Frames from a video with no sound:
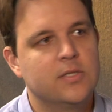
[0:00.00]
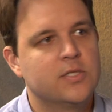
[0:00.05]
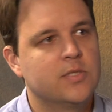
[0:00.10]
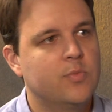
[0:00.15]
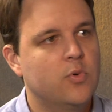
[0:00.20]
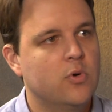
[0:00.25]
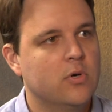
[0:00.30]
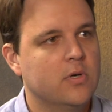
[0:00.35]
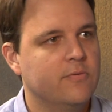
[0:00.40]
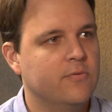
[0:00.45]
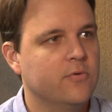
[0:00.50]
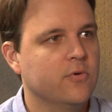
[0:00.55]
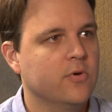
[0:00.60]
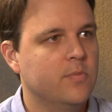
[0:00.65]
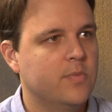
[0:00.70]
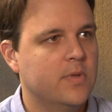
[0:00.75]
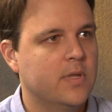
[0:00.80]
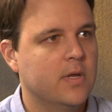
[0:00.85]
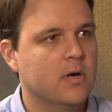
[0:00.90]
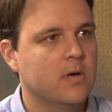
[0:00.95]
supportive
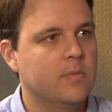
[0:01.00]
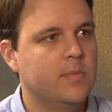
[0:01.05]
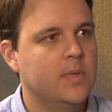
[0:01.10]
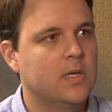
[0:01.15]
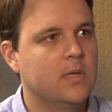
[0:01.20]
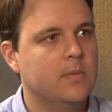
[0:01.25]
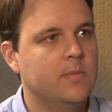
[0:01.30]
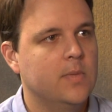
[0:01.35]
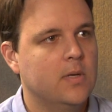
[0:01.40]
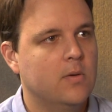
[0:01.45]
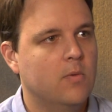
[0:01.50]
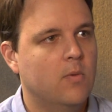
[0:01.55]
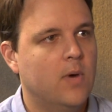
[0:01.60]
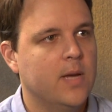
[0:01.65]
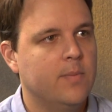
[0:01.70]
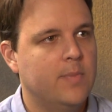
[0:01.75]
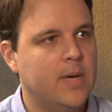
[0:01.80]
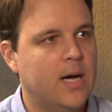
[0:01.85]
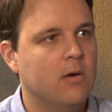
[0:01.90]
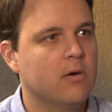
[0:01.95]
group therapy can be
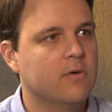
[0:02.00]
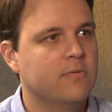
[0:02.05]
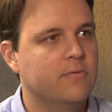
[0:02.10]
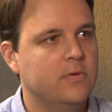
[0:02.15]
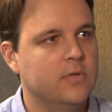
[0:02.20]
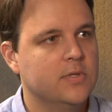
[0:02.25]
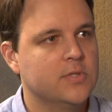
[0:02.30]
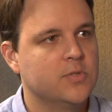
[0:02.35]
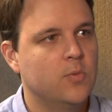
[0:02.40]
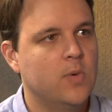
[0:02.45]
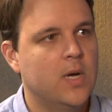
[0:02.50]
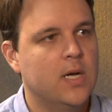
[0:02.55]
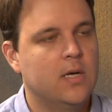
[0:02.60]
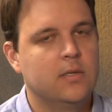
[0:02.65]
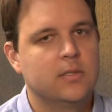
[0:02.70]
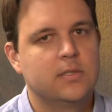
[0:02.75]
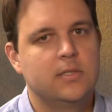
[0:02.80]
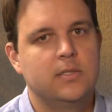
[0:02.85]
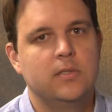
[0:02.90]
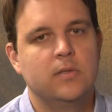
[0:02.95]
quite powerful as
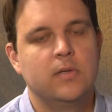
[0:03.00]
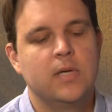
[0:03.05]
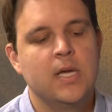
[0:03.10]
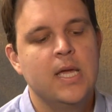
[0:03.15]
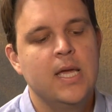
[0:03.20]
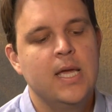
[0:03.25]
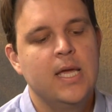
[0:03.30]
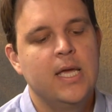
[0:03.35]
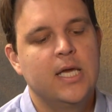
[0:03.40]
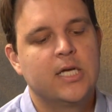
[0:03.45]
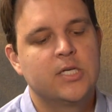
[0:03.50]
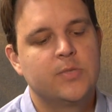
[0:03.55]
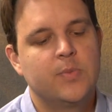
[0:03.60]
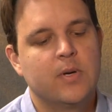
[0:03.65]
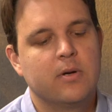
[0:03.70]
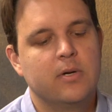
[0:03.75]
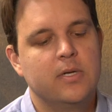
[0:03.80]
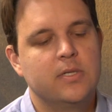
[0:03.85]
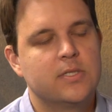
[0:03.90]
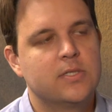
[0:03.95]
well, to
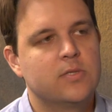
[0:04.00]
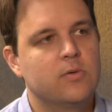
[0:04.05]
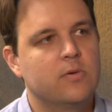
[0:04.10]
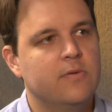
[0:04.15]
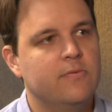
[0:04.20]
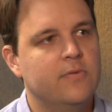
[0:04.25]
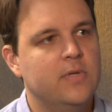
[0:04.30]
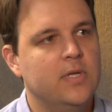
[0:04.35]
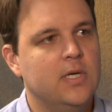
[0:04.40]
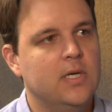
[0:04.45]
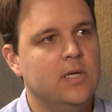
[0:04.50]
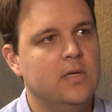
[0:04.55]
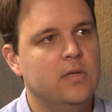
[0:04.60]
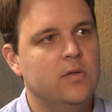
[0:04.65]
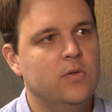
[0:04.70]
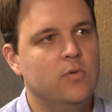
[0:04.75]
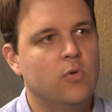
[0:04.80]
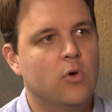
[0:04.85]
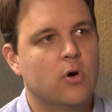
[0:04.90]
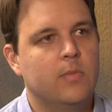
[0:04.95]
experience sort of the
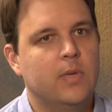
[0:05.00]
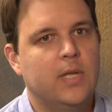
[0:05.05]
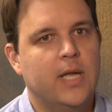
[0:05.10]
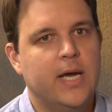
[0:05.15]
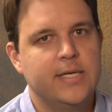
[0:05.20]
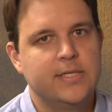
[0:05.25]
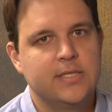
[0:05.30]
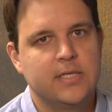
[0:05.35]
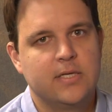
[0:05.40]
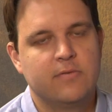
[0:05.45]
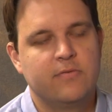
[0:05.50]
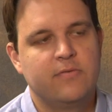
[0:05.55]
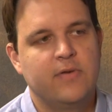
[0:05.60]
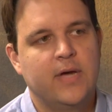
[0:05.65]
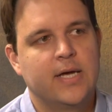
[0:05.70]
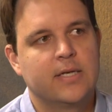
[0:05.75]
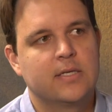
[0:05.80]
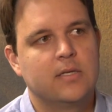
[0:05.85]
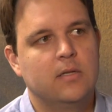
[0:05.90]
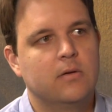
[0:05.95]
normalizing
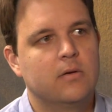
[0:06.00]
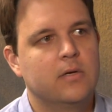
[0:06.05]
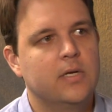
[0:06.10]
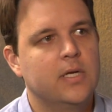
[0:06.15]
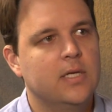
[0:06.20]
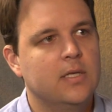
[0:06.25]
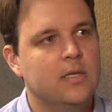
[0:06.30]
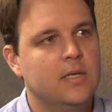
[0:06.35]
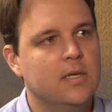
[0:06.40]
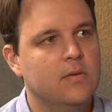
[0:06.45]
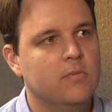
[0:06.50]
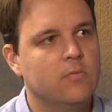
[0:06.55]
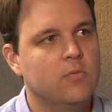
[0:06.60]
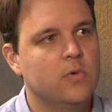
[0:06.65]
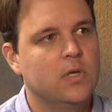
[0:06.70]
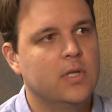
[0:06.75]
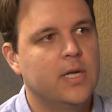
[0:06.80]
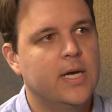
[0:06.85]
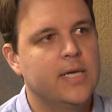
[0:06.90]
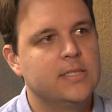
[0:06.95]
effect, learning and
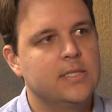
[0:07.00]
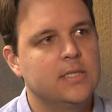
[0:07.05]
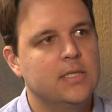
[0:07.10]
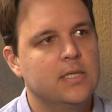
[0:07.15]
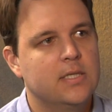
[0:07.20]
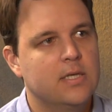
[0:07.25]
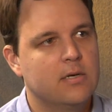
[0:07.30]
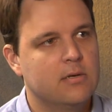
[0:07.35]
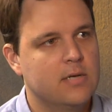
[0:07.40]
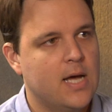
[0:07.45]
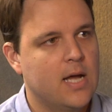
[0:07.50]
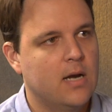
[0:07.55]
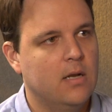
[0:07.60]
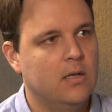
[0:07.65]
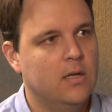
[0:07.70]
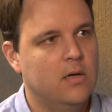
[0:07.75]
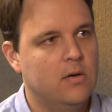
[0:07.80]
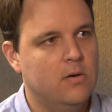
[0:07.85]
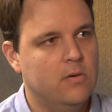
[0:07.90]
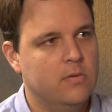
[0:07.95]
realizing that they're not
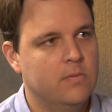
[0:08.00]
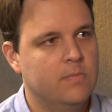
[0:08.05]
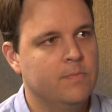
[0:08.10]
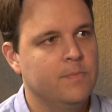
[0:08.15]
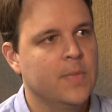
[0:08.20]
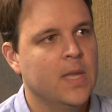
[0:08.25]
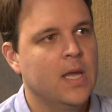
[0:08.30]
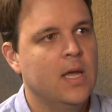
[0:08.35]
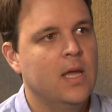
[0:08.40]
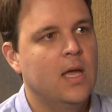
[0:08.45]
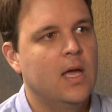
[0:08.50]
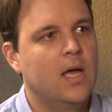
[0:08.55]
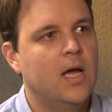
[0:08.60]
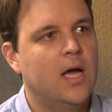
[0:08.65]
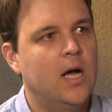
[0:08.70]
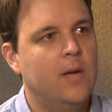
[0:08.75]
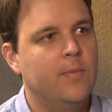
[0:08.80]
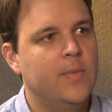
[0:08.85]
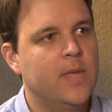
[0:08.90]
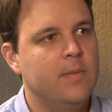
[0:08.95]
alone,
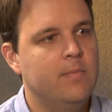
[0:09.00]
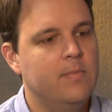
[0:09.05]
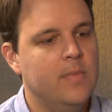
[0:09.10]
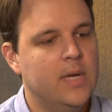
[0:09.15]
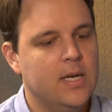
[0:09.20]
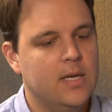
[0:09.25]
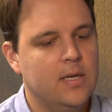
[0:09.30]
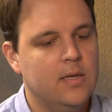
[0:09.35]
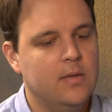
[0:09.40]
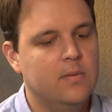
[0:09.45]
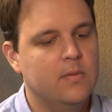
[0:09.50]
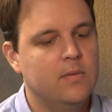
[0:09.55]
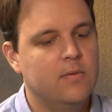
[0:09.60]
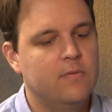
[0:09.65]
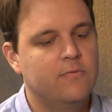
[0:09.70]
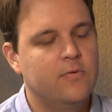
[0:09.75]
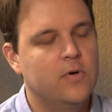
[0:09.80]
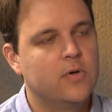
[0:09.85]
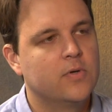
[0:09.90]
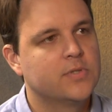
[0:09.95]
that many
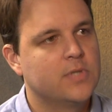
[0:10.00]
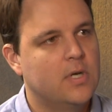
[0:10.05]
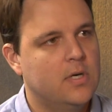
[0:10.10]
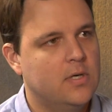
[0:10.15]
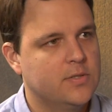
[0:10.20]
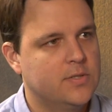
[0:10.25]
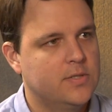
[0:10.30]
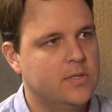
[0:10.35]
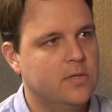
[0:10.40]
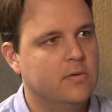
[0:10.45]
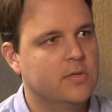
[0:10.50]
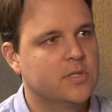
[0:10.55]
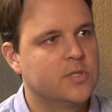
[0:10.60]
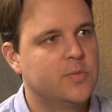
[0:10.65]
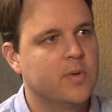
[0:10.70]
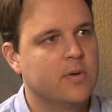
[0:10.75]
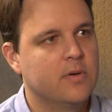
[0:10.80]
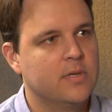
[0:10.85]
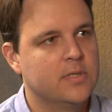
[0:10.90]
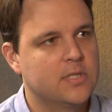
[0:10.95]
folks also
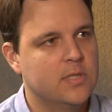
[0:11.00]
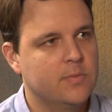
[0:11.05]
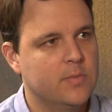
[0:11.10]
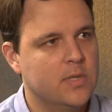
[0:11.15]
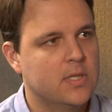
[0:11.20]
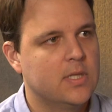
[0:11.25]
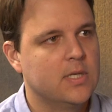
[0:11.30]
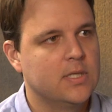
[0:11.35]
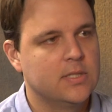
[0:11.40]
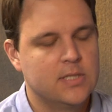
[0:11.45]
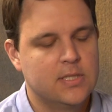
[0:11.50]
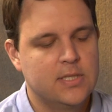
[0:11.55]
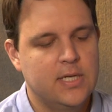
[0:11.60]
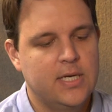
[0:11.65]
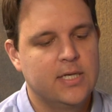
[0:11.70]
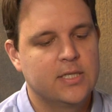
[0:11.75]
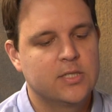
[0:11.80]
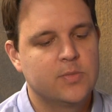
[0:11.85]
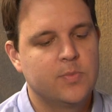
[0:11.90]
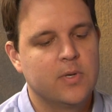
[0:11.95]
experience some of the things that
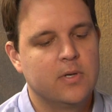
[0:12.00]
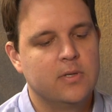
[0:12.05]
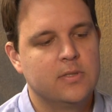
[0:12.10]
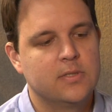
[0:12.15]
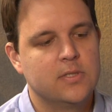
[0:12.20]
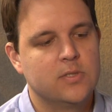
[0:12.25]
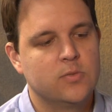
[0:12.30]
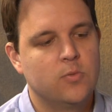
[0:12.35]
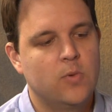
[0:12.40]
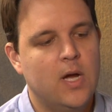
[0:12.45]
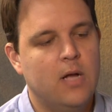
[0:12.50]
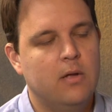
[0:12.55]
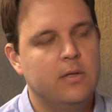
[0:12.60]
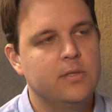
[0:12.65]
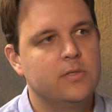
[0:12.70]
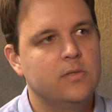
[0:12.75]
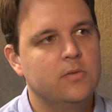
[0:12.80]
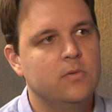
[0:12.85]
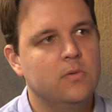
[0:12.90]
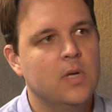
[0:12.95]
they experience as well,
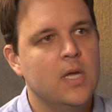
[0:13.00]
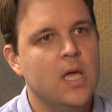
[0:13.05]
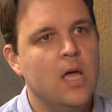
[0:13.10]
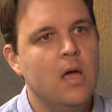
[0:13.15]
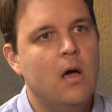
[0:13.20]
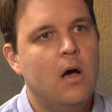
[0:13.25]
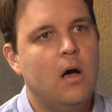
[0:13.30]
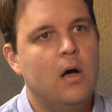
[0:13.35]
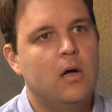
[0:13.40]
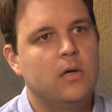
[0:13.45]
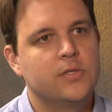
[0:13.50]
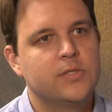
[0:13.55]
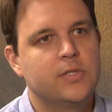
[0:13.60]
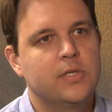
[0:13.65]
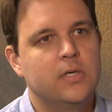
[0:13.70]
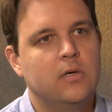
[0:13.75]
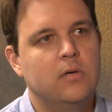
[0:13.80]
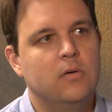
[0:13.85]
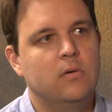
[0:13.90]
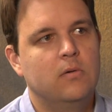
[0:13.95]
and to
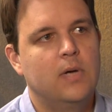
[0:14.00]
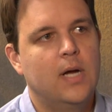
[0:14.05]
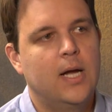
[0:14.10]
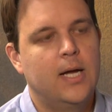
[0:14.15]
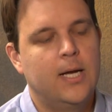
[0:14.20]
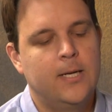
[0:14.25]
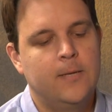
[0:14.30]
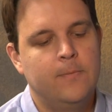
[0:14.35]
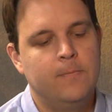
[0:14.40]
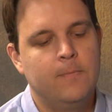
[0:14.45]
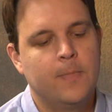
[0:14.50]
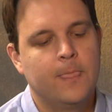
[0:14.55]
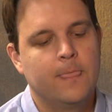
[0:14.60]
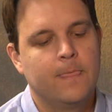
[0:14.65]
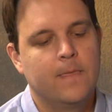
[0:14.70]
also